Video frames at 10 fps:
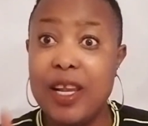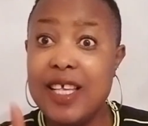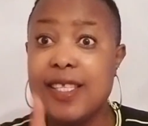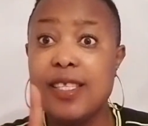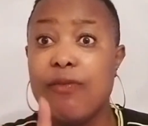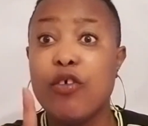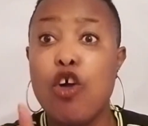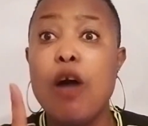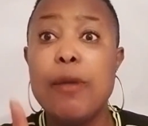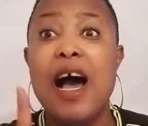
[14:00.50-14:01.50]
Please, if you
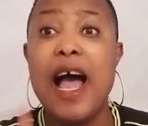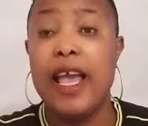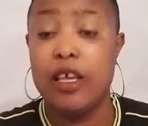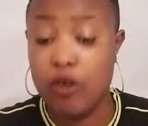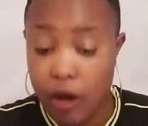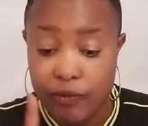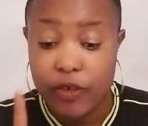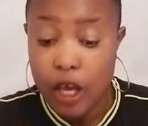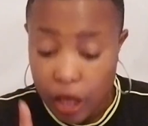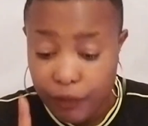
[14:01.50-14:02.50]
come high,
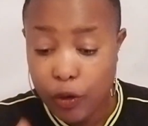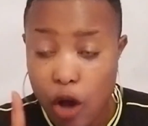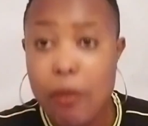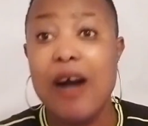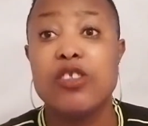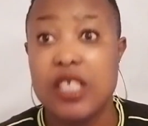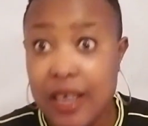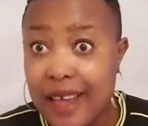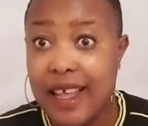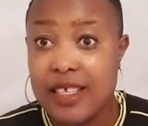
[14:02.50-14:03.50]
if you come out
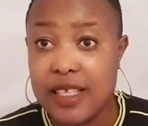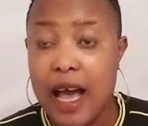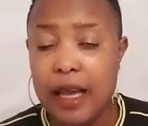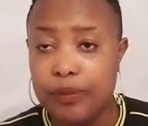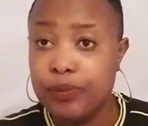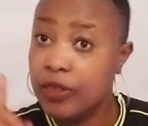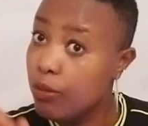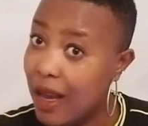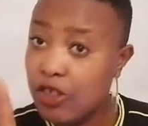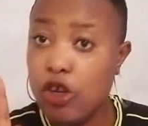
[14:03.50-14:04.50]
here next time,
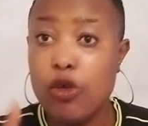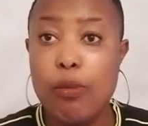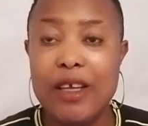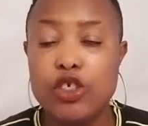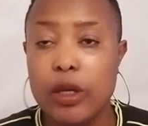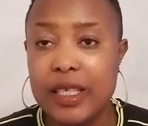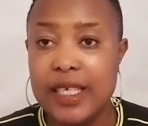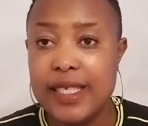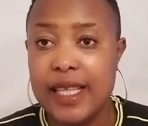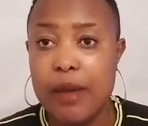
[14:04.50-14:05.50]
make sure you mention
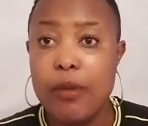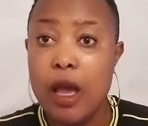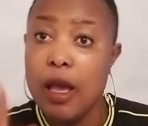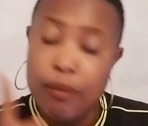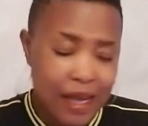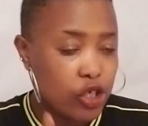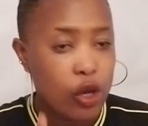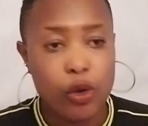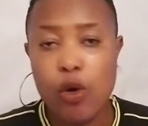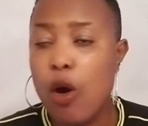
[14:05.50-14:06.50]
his name. Make
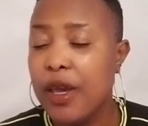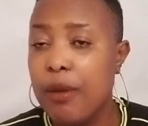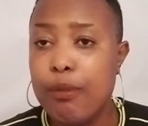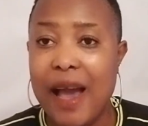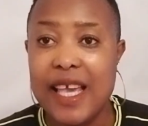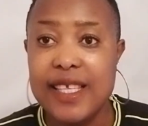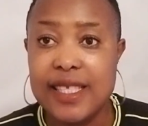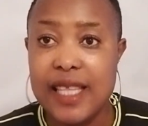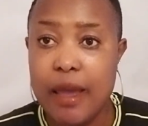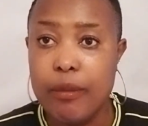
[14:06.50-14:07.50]
sure you call him by
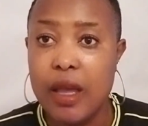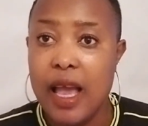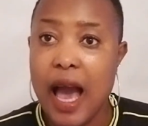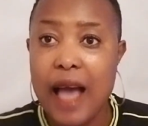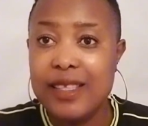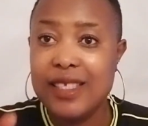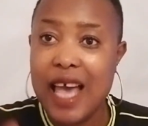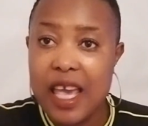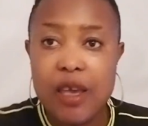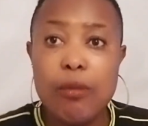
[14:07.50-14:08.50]
his name and
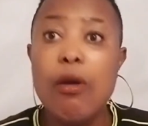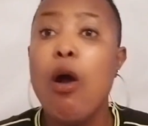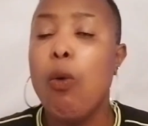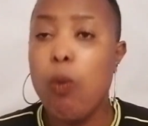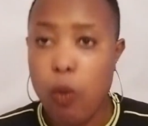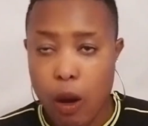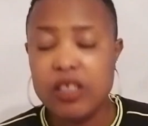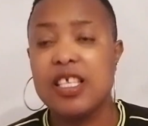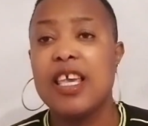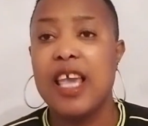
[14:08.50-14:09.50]
tell him
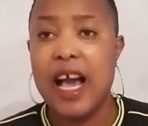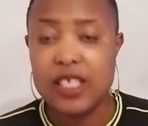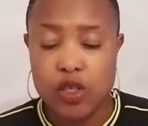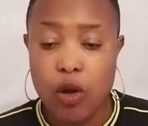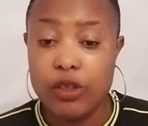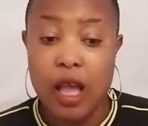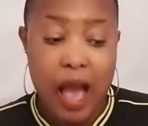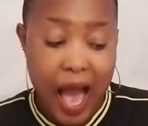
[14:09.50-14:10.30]
what he has done.